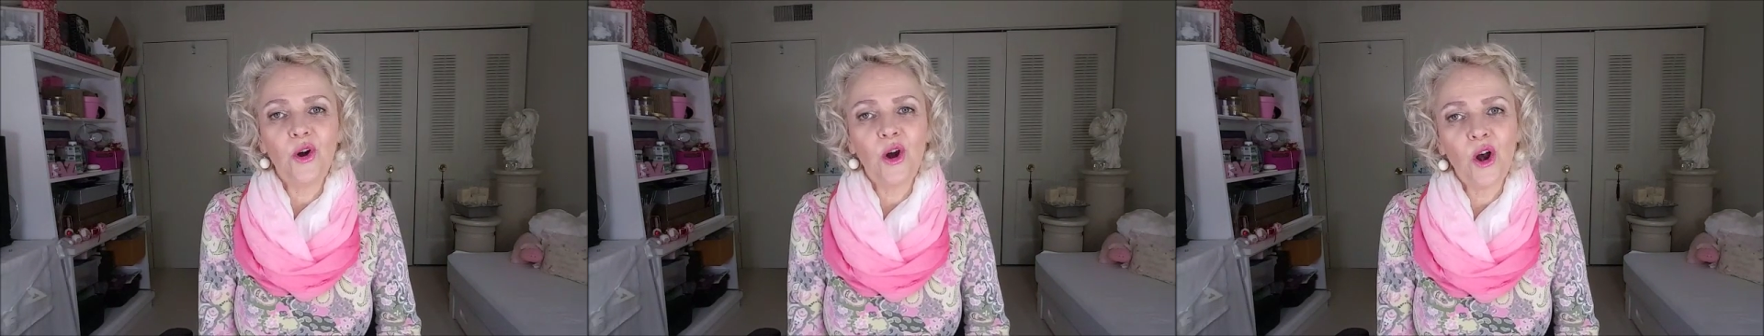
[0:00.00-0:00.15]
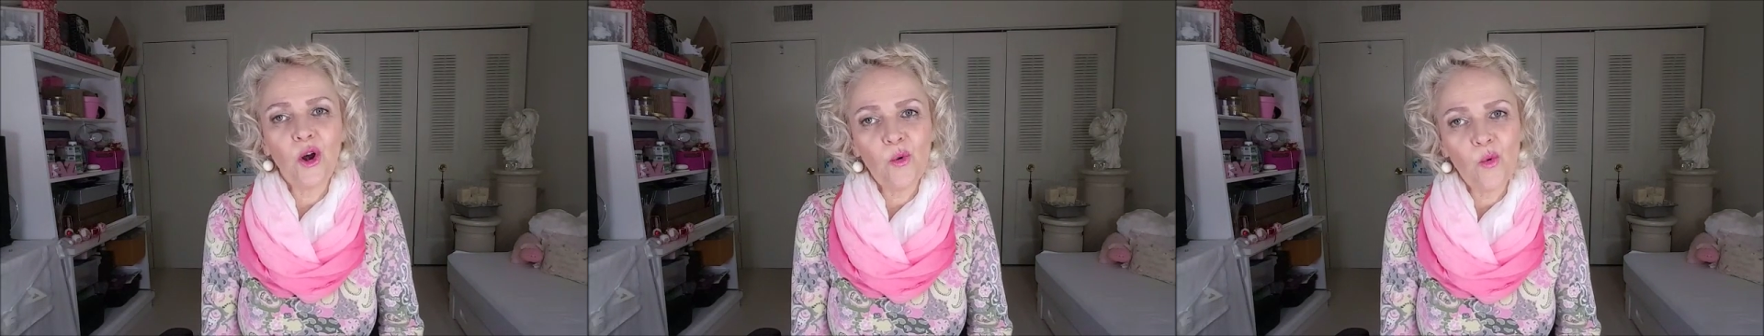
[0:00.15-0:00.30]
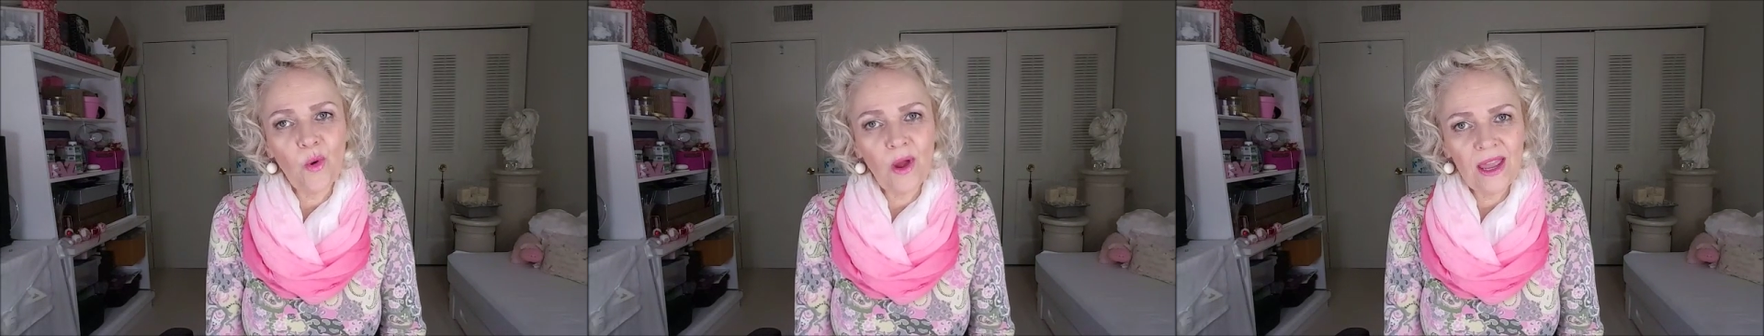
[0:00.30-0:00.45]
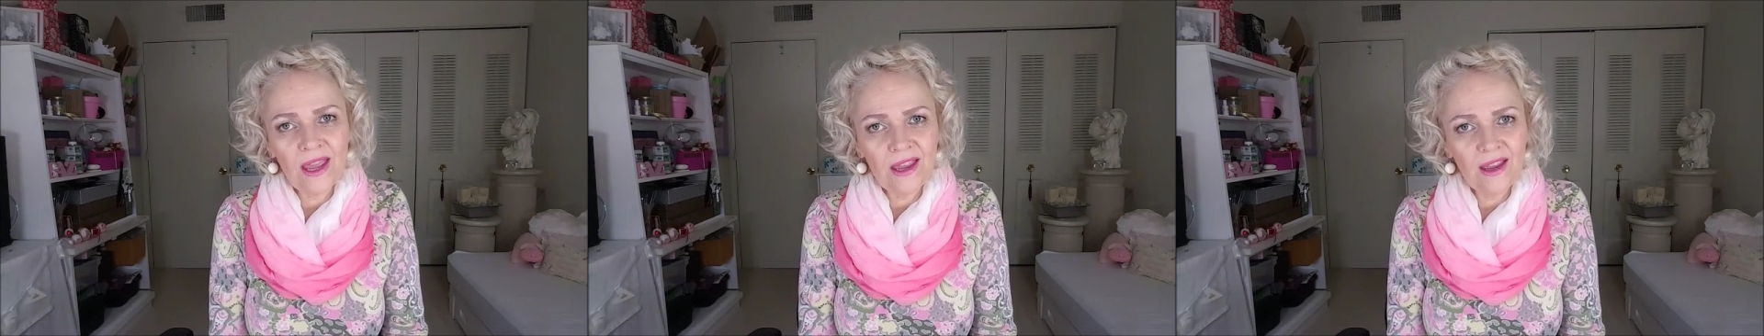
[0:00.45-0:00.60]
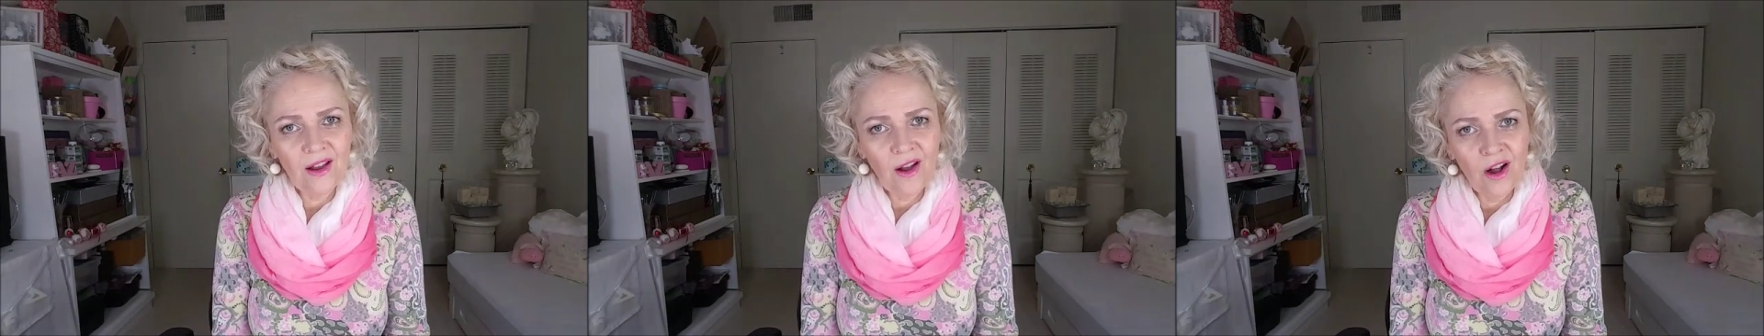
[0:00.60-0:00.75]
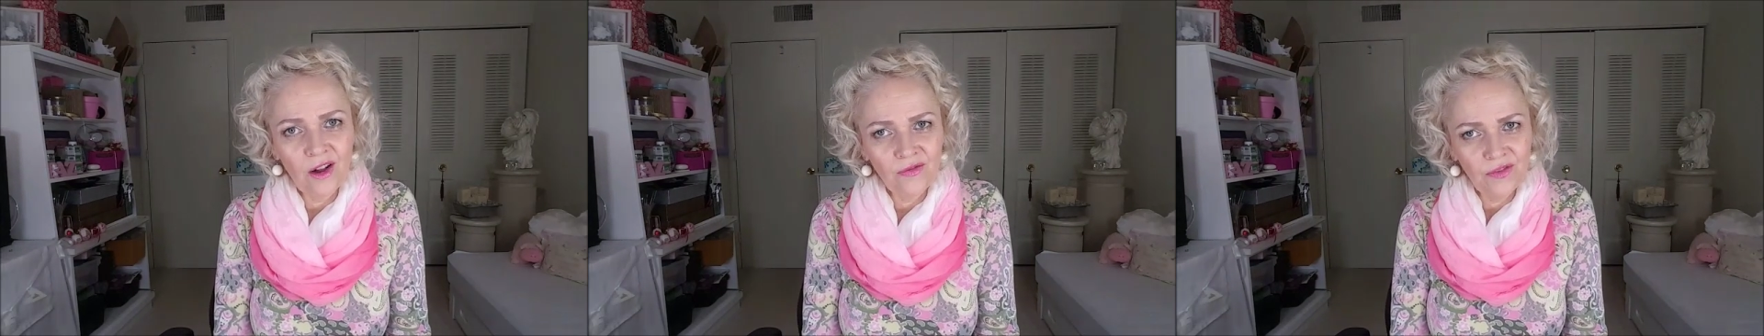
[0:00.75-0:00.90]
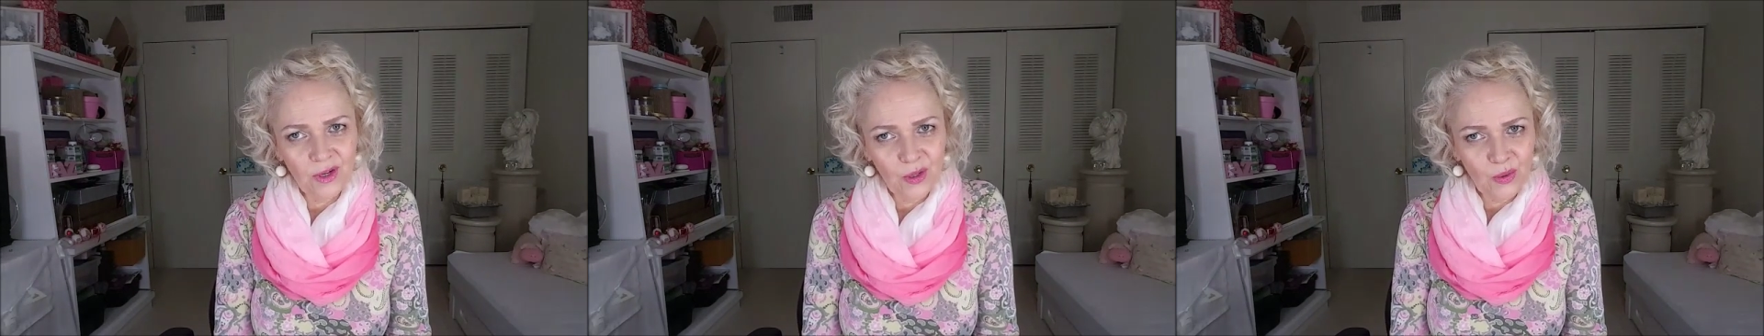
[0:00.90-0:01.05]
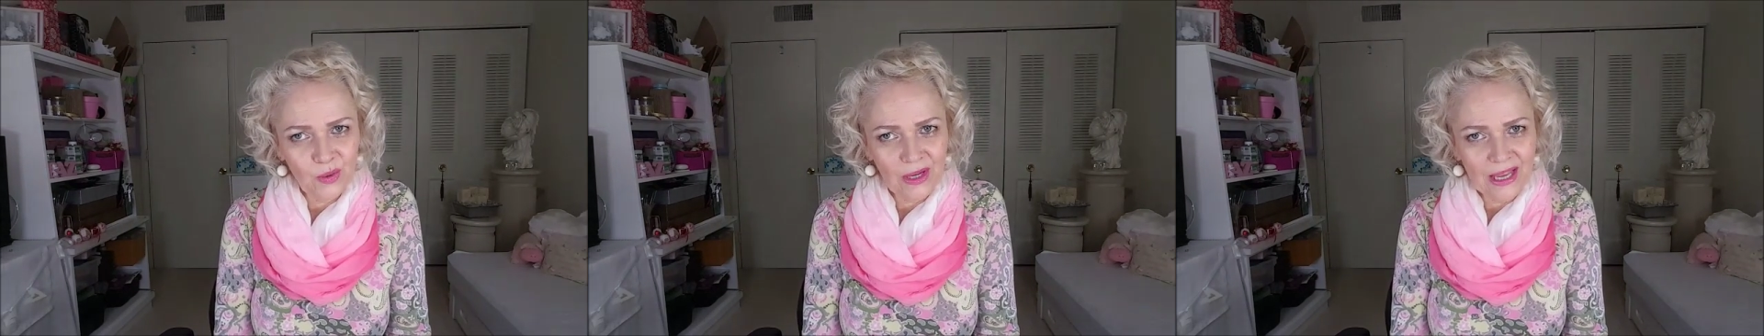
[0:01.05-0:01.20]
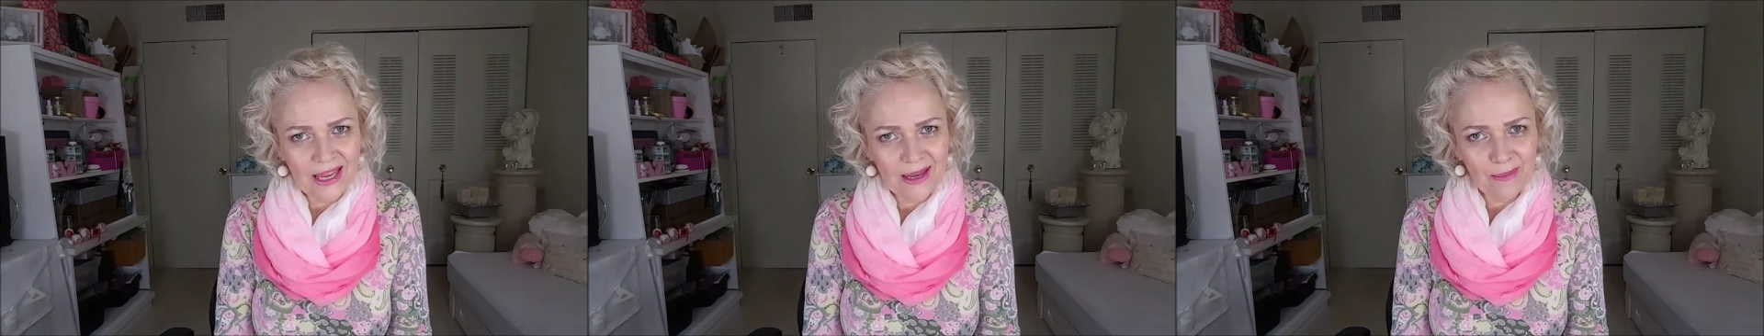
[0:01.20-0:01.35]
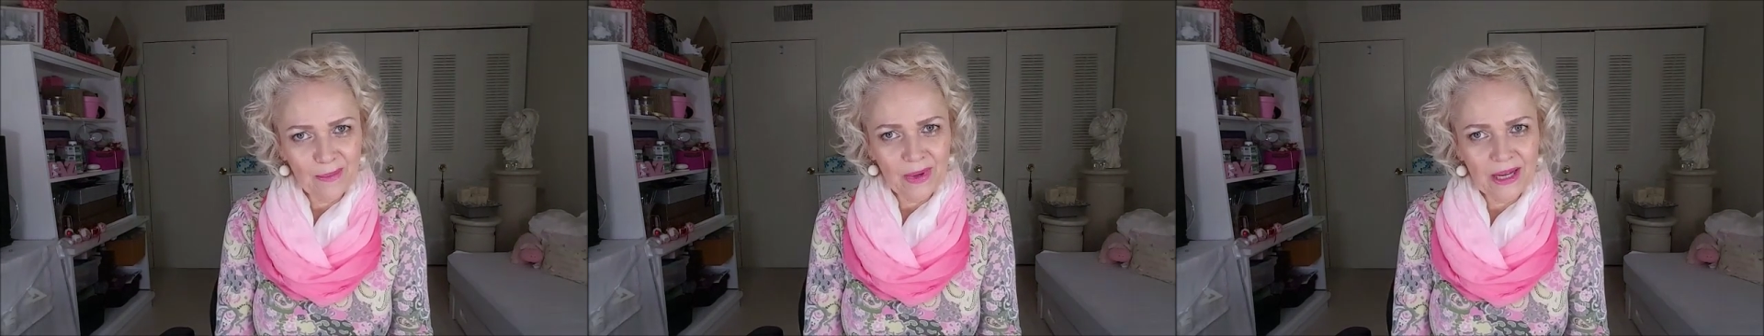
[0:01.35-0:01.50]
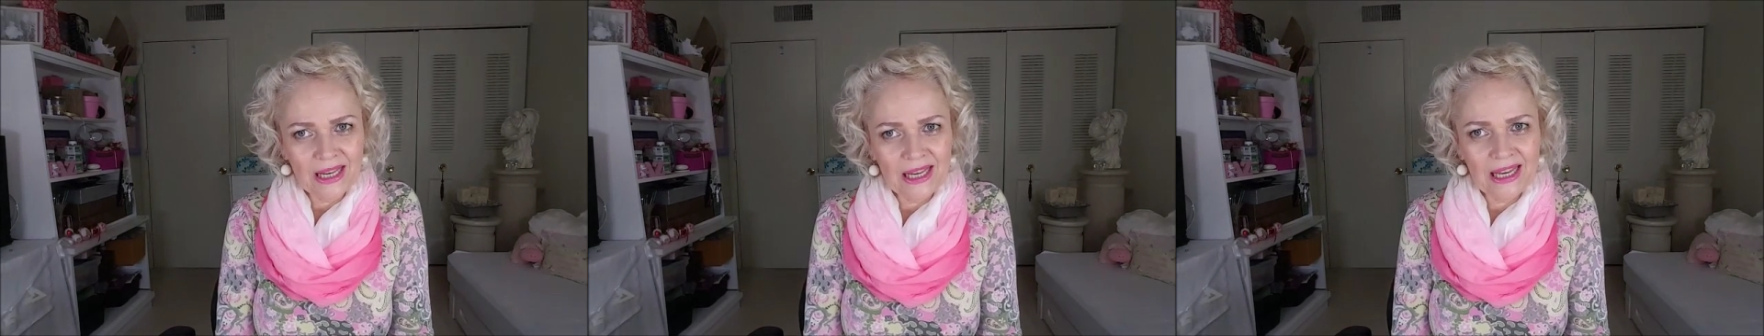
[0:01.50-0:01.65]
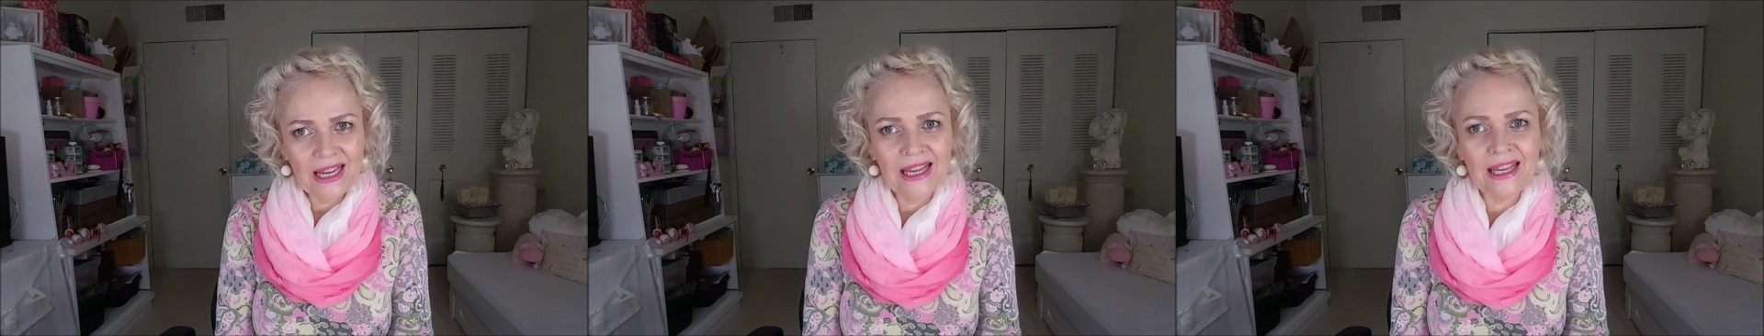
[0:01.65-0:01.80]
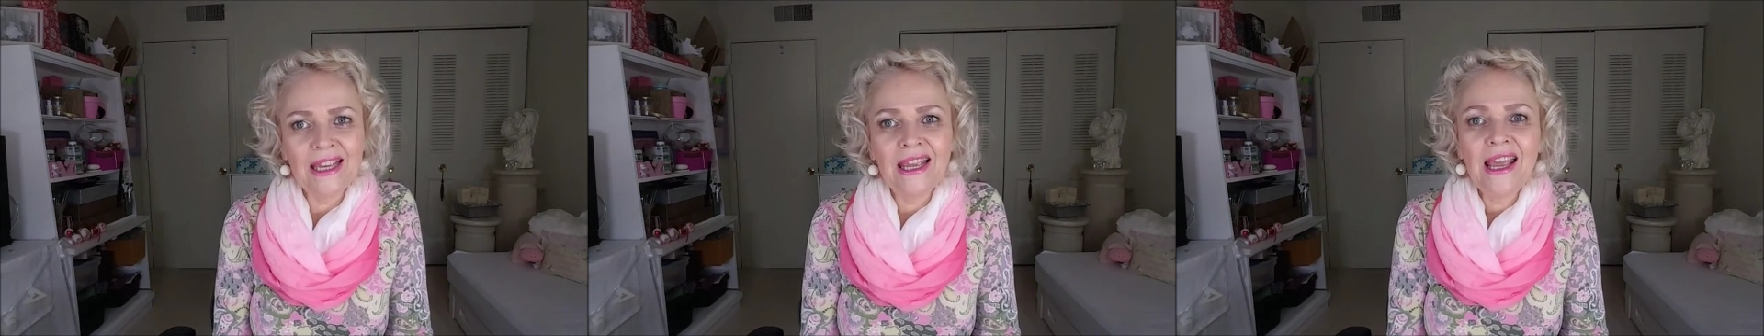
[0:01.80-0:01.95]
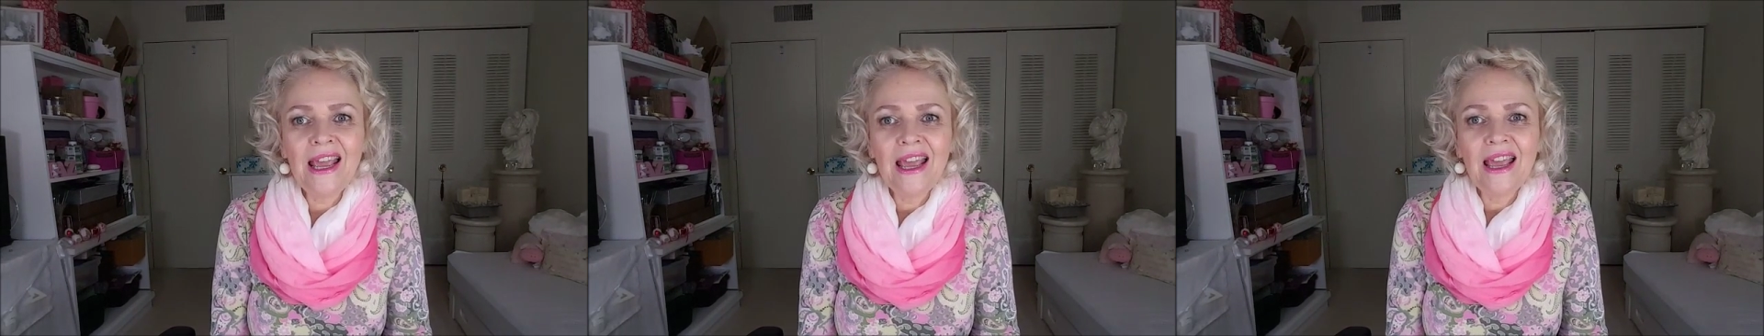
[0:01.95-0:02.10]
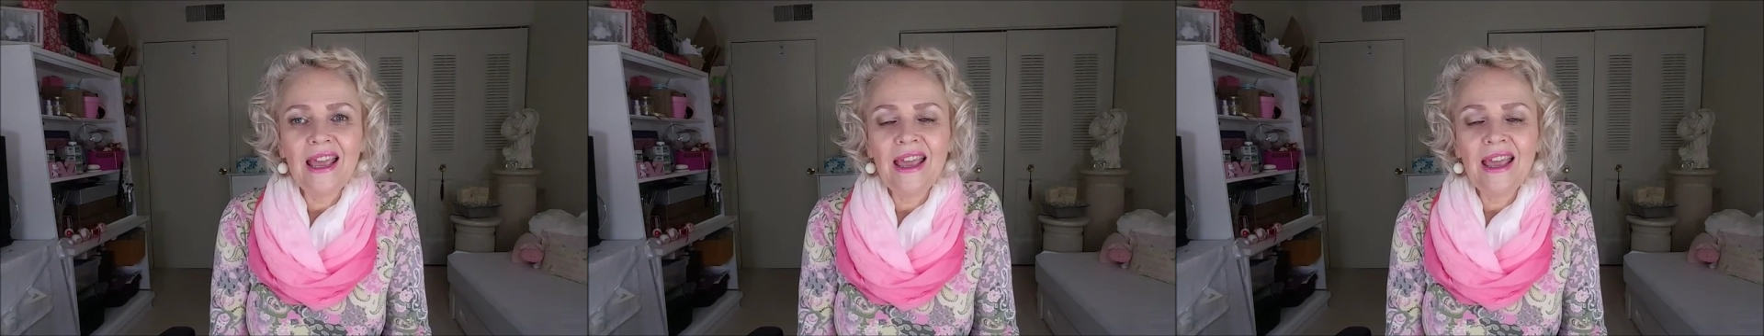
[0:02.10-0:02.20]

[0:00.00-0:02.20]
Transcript: our way of looking money,